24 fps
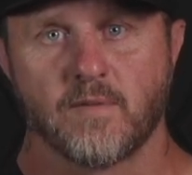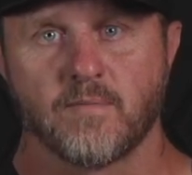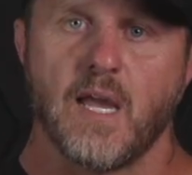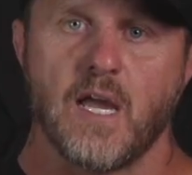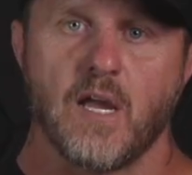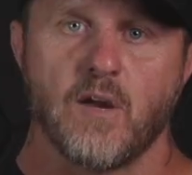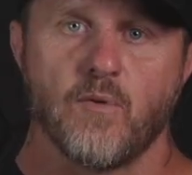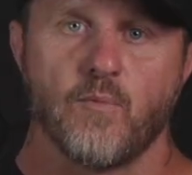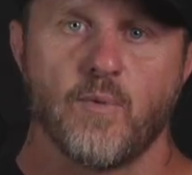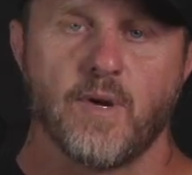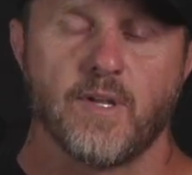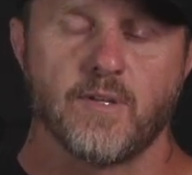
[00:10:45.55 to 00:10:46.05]
I
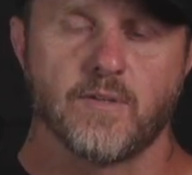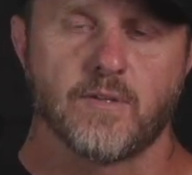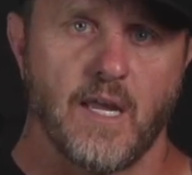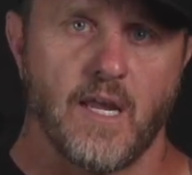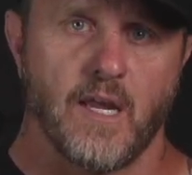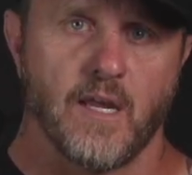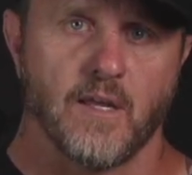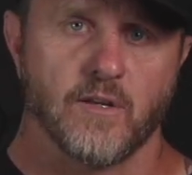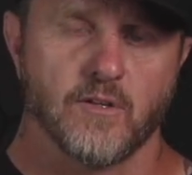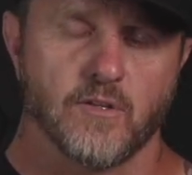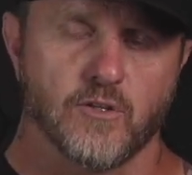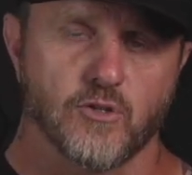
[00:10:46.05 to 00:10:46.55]
went
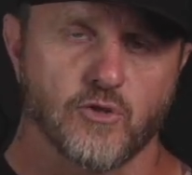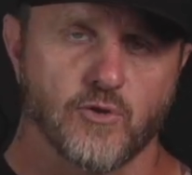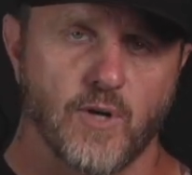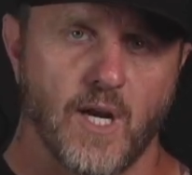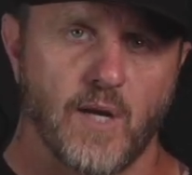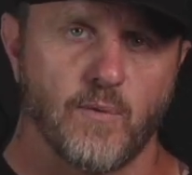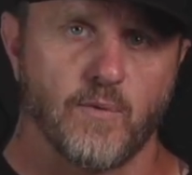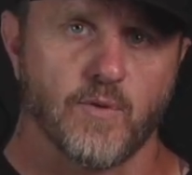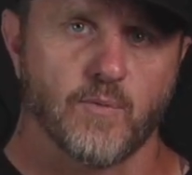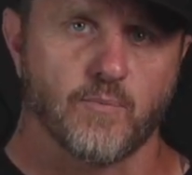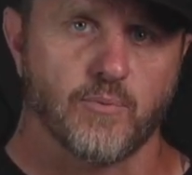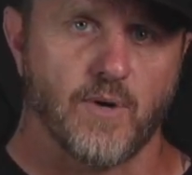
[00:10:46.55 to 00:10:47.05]
and
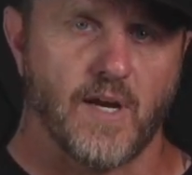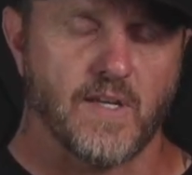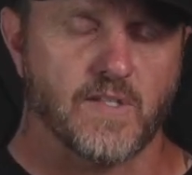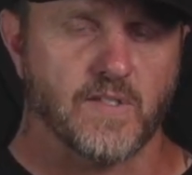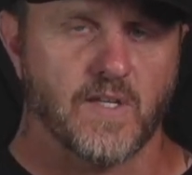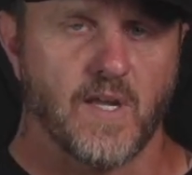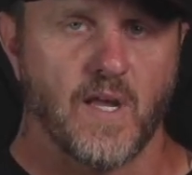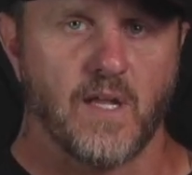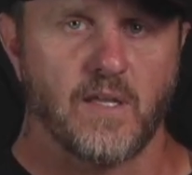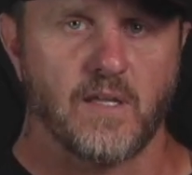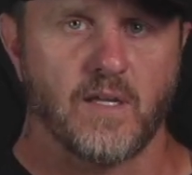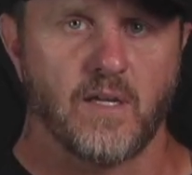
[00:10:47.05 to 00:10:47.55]
trained with Bryce
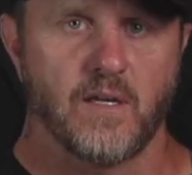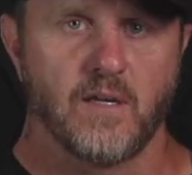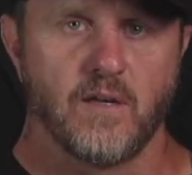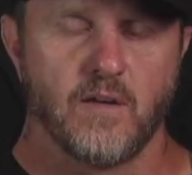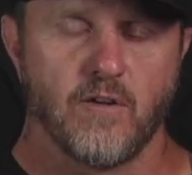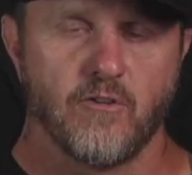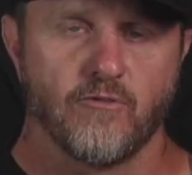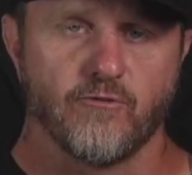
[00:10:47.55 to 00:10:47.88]
Kelly